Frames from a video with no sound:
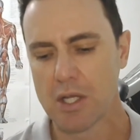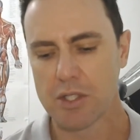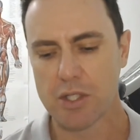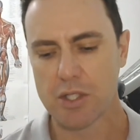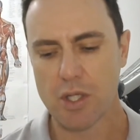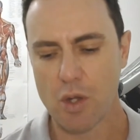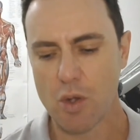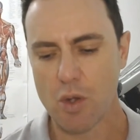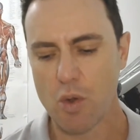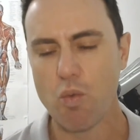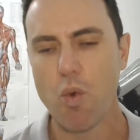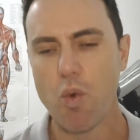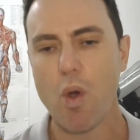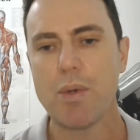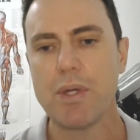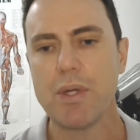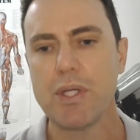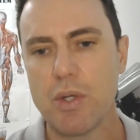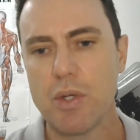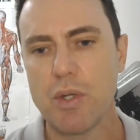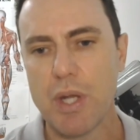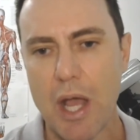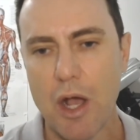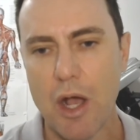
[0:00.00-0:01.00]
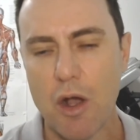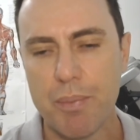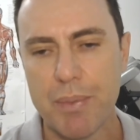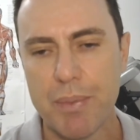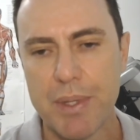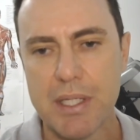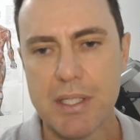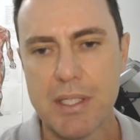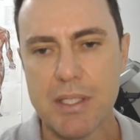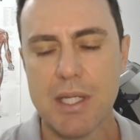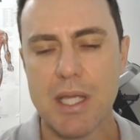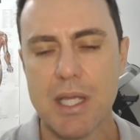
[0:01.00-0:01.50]
So what we do to
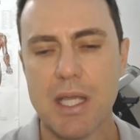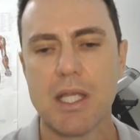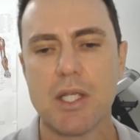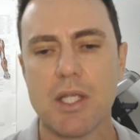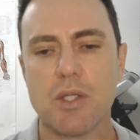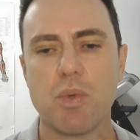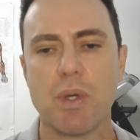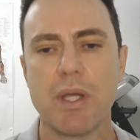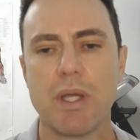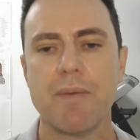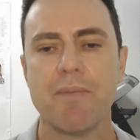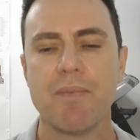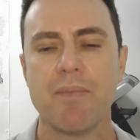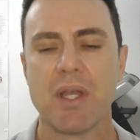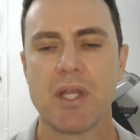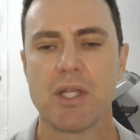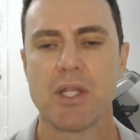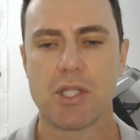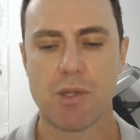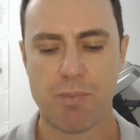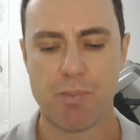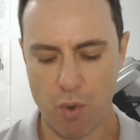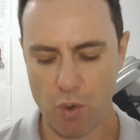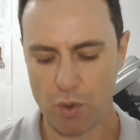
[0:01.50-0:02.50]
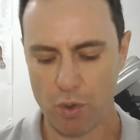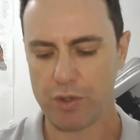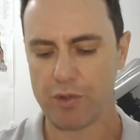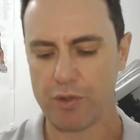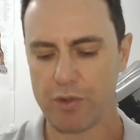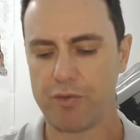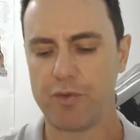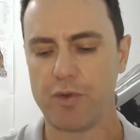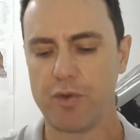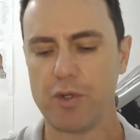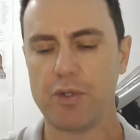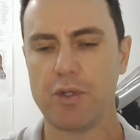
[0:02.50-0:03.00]
help this is we support
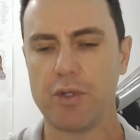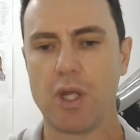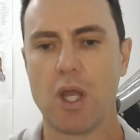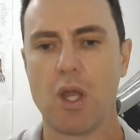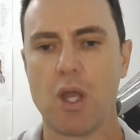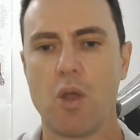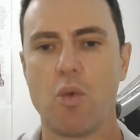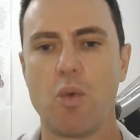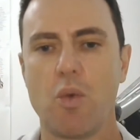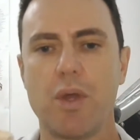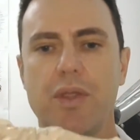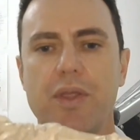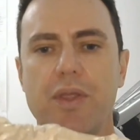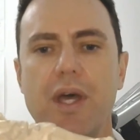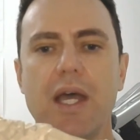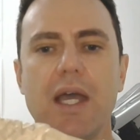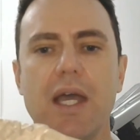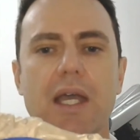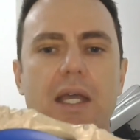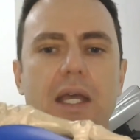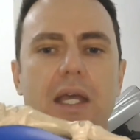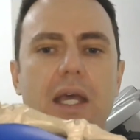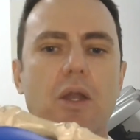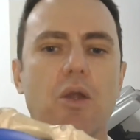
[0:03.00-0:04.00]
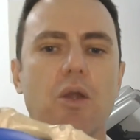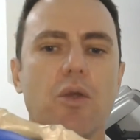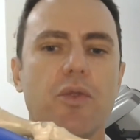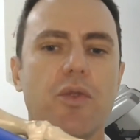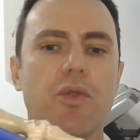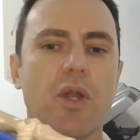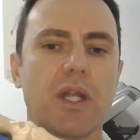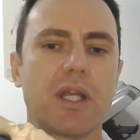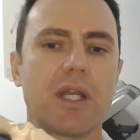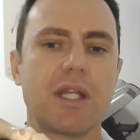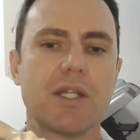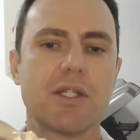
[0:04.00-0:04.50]
the foot with a, an
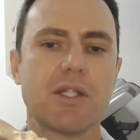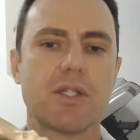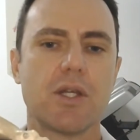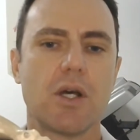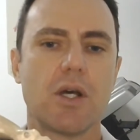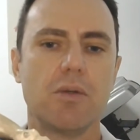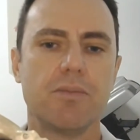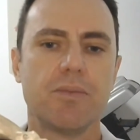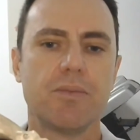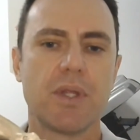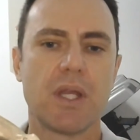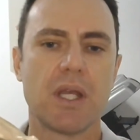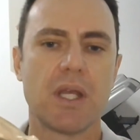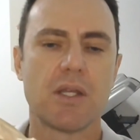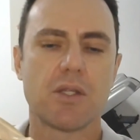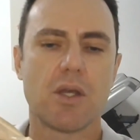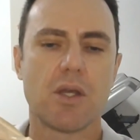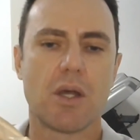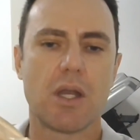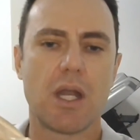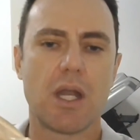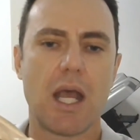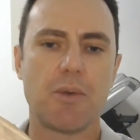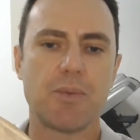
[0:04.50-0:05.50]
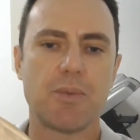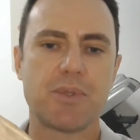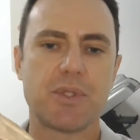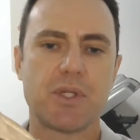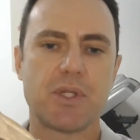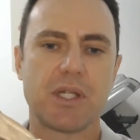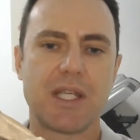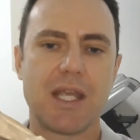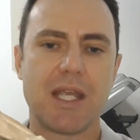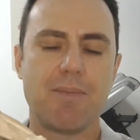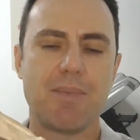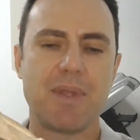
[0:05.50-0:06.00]
orthotic innersole, so it helps
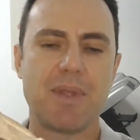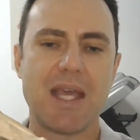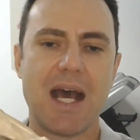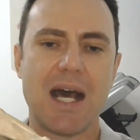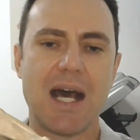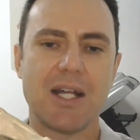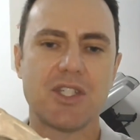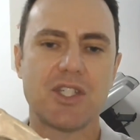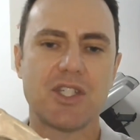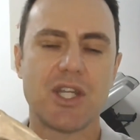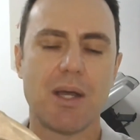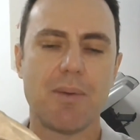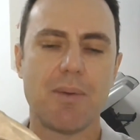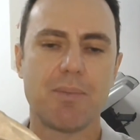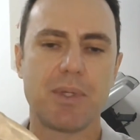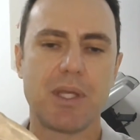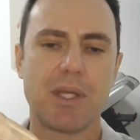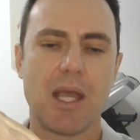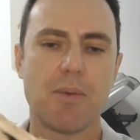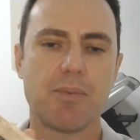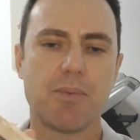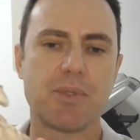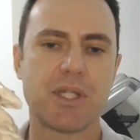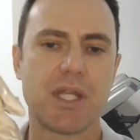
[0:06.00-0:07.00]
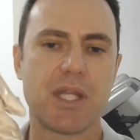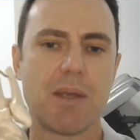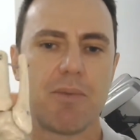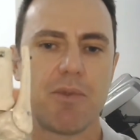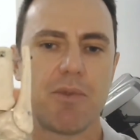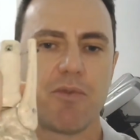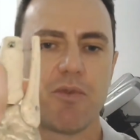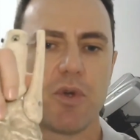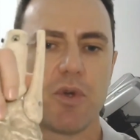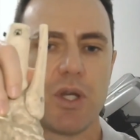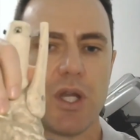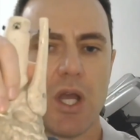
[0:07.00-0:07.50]
to keep the arch up, helps to keep
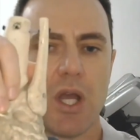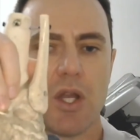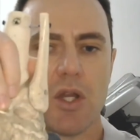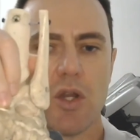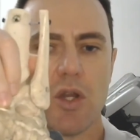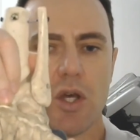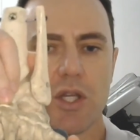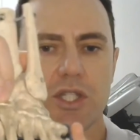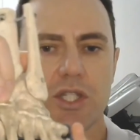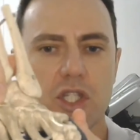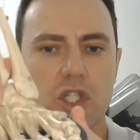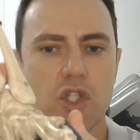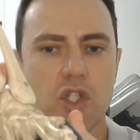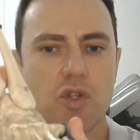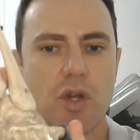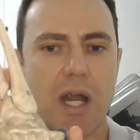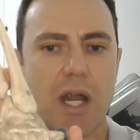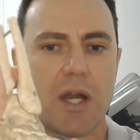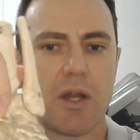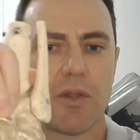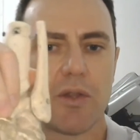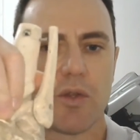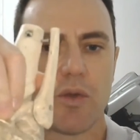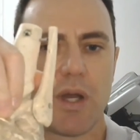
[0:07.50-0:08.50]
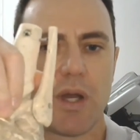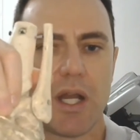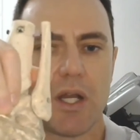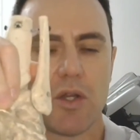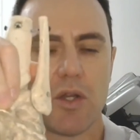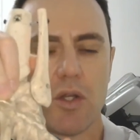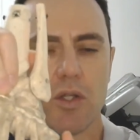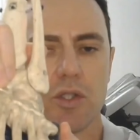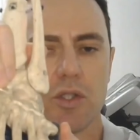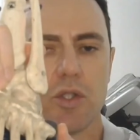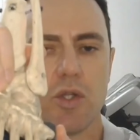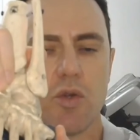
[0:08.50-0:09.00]
the foot nice and straight on the
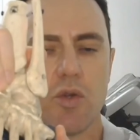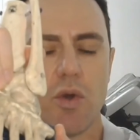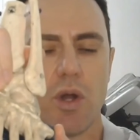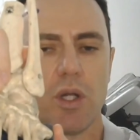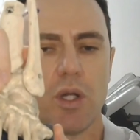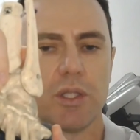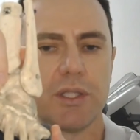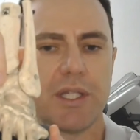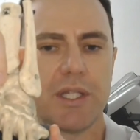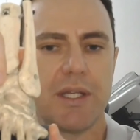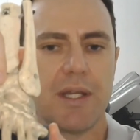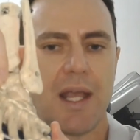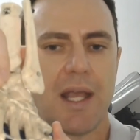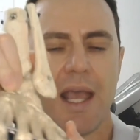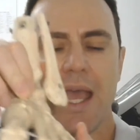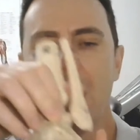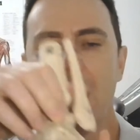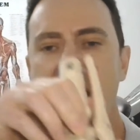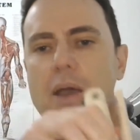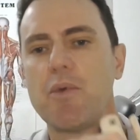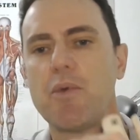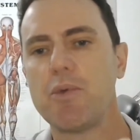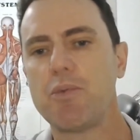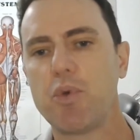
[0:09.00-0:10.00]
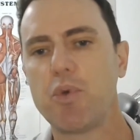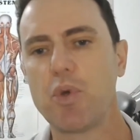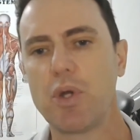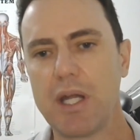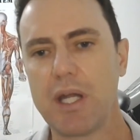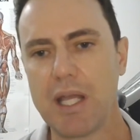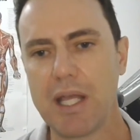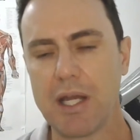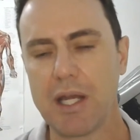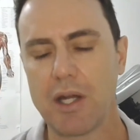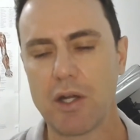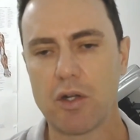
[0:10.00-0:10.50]
ground, not too rolled in, and we put
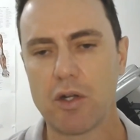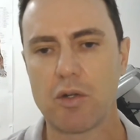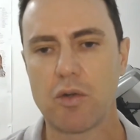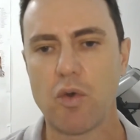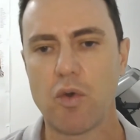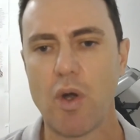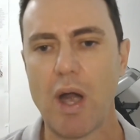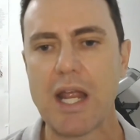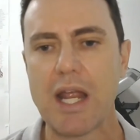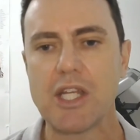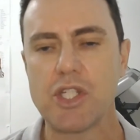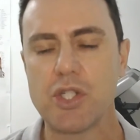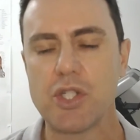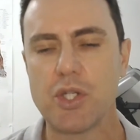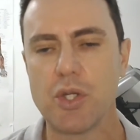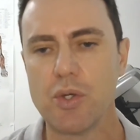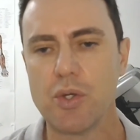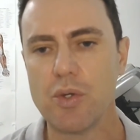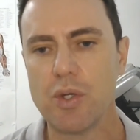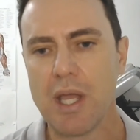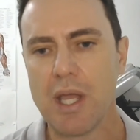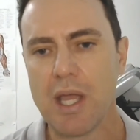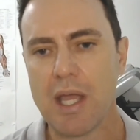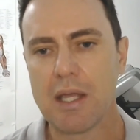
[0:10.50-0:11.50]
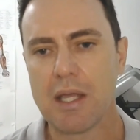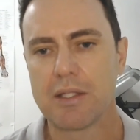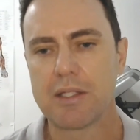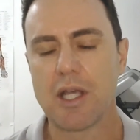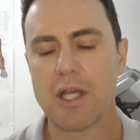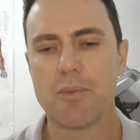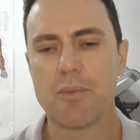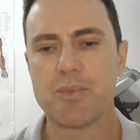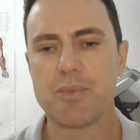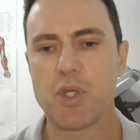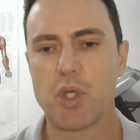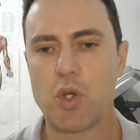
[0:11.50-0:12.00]
it in a great shoe
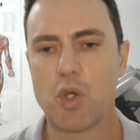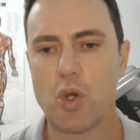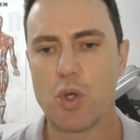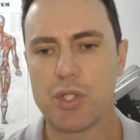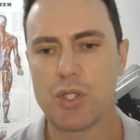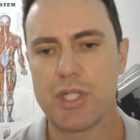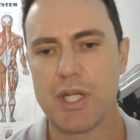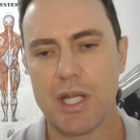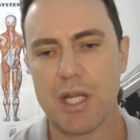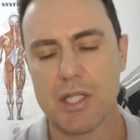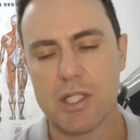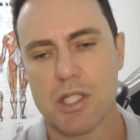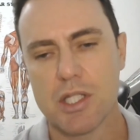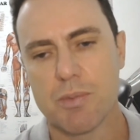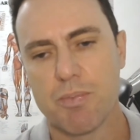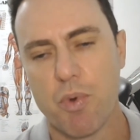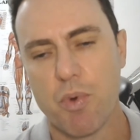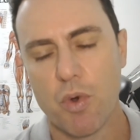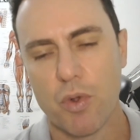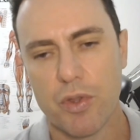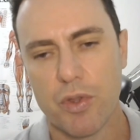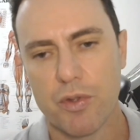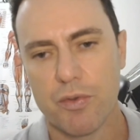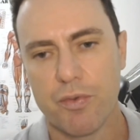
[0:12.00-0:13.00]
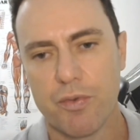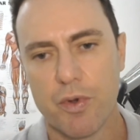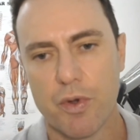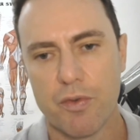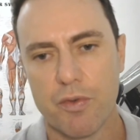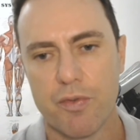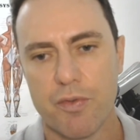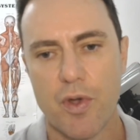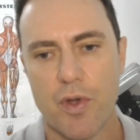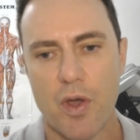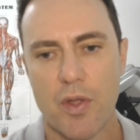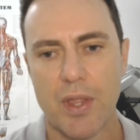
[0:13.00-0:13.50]
to help to cushion and support the
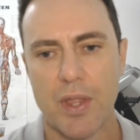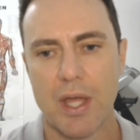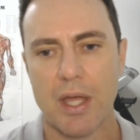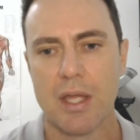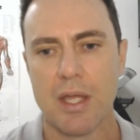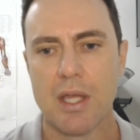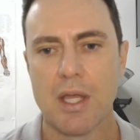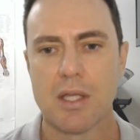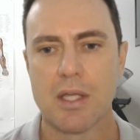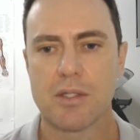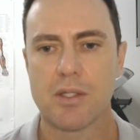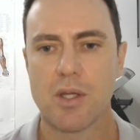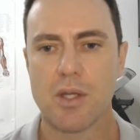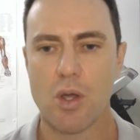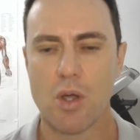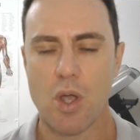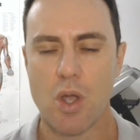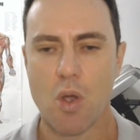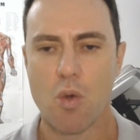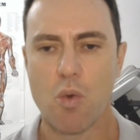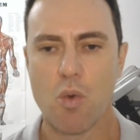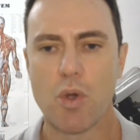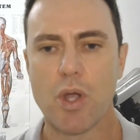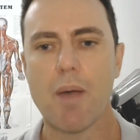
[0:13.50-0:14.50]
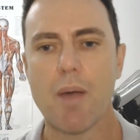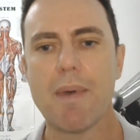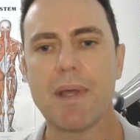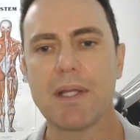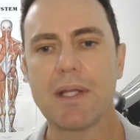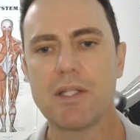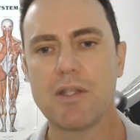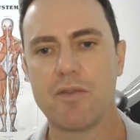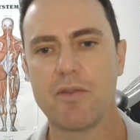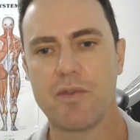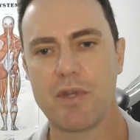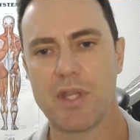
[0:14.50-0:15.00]
foot further. So we'll go
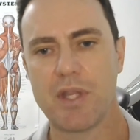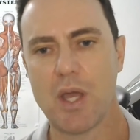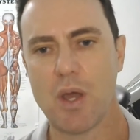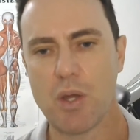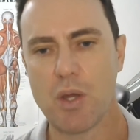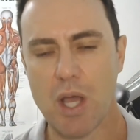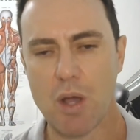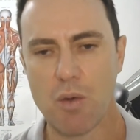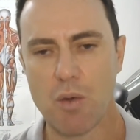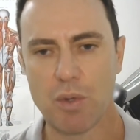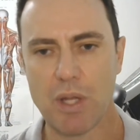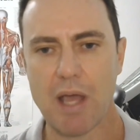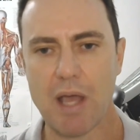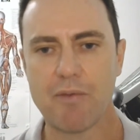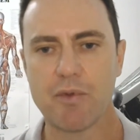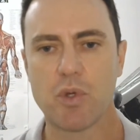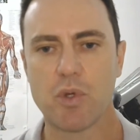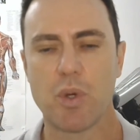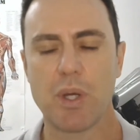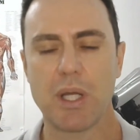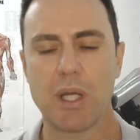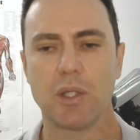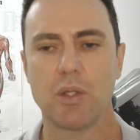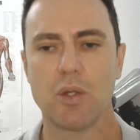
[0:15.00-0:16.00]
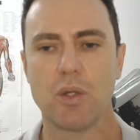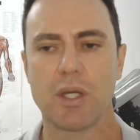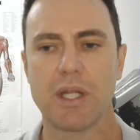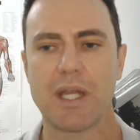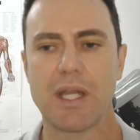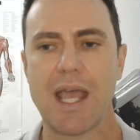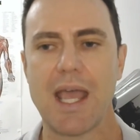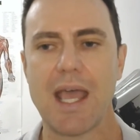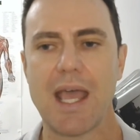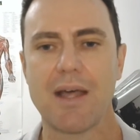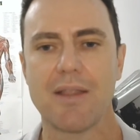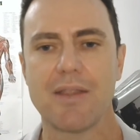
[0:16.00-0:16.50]
back to the video now and we'll have a quick look
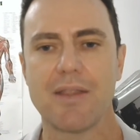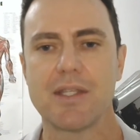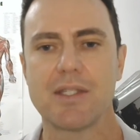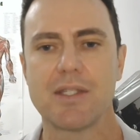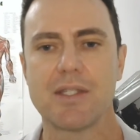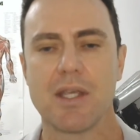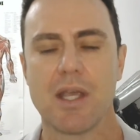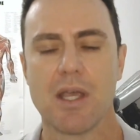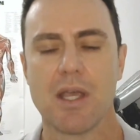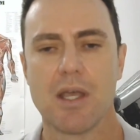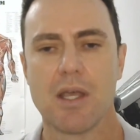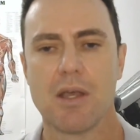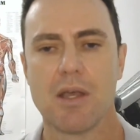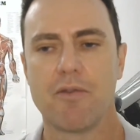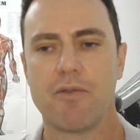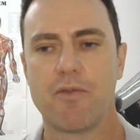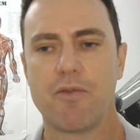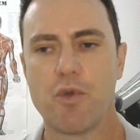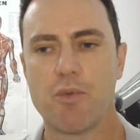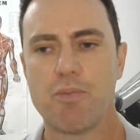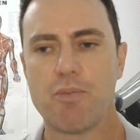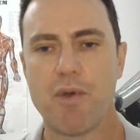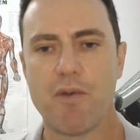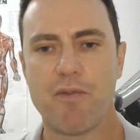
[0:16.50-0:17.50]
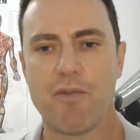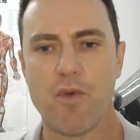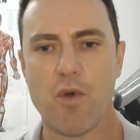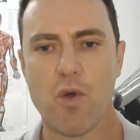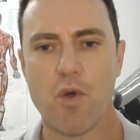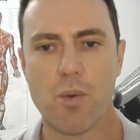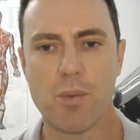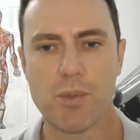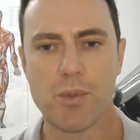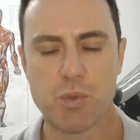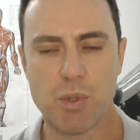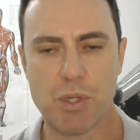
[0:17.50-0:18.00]
at how this foot
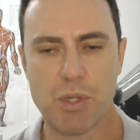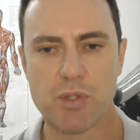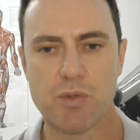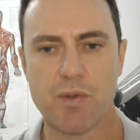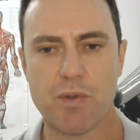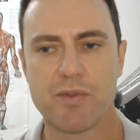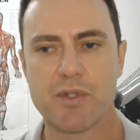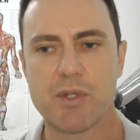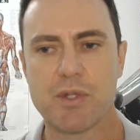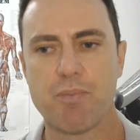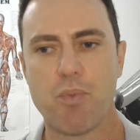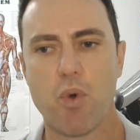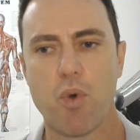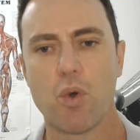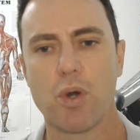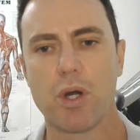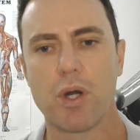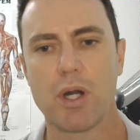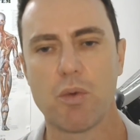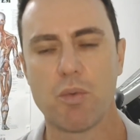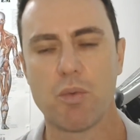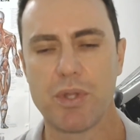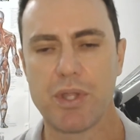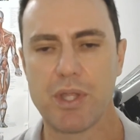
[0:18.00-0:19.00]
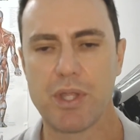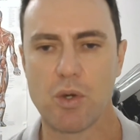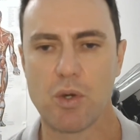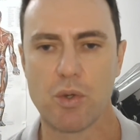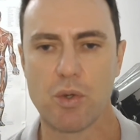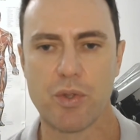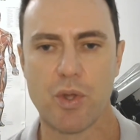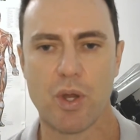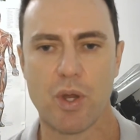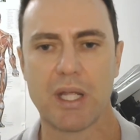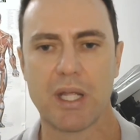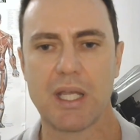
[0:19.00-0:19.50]
performs once we've supported it with an
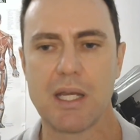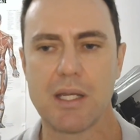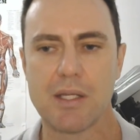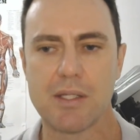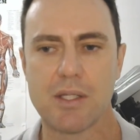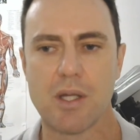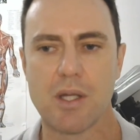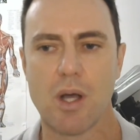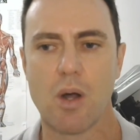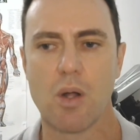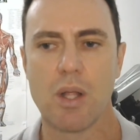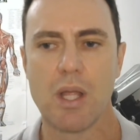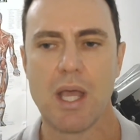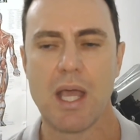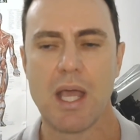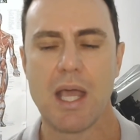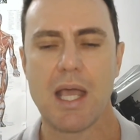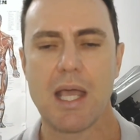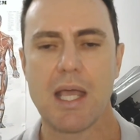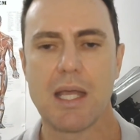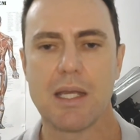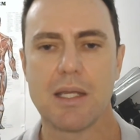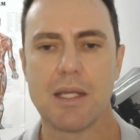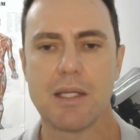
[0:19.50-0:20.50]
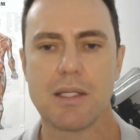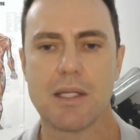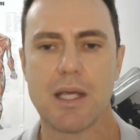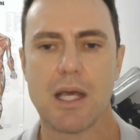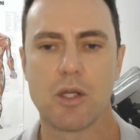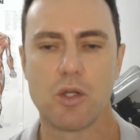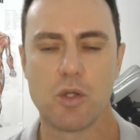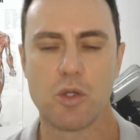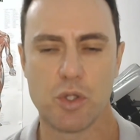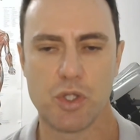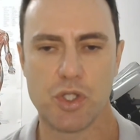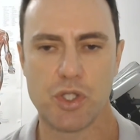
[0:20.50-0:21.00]
orthotic innersole and
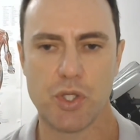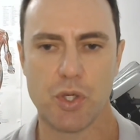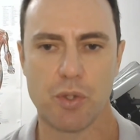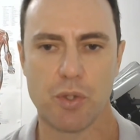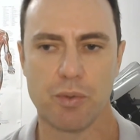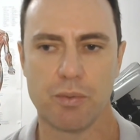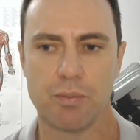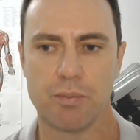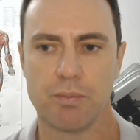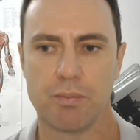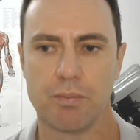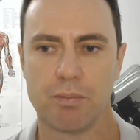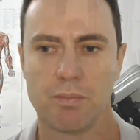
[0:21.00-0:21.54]
a good shoe.